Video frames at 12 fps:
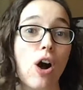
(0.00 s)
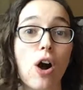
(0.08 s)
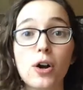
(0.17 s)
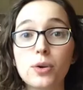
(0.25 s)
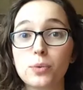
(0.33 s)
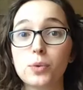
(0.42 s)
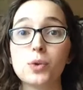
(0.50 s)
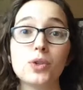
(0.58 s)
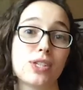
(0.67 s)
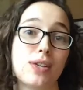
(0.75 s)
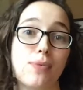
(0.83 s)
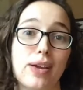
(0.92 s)
hard
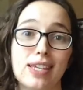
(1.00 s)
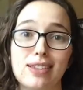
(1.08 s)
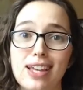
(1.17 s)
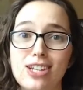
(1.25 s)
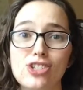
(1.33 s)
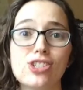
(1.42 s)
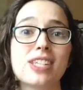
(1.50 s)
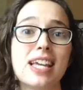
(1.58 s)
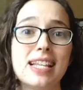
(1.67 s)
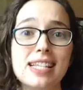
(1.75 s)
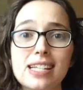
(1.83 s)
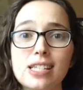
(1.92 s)
rules and regulations
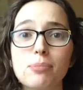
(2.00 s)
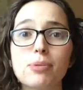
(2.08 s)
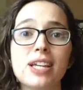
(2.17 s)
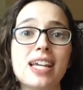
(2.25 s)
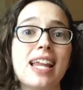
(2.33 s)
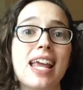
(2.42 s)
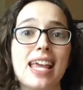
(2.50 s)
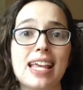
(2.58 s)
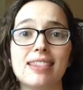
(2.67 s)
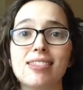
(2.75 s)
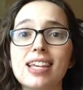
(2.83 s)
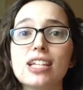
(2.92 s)
and discipline
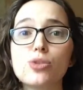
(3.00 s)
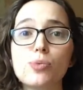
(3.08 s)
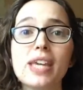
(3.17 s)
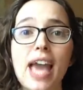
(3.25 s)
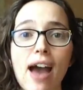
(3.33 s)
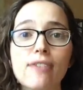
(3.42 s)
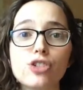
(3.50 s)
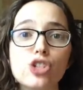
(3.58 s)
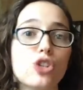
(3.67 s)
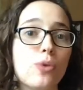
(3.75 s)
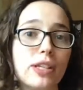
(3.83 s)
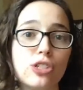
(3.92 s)
and things we have to
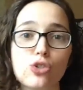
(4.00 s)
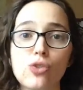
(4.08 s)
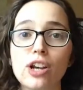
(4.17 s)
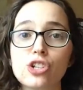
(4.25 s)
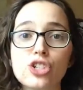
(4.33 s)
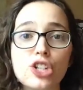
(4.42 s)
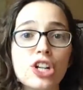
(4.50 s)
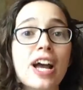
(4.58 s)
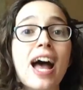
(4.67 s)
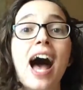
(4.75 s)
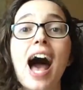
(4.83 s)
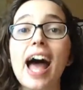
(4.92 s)
do and structure.
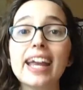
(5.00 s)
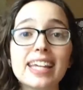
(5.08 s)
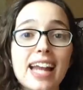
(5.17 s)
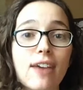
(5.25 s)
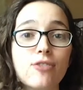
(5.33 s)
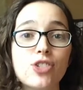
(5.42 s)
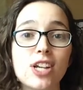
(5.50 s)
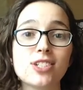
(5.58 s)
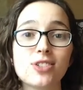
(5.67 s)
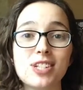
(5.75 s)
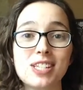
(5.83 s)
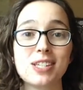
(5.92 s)
I can have
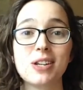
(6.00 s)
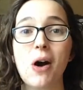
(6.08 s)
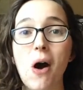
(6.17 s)
gentleness in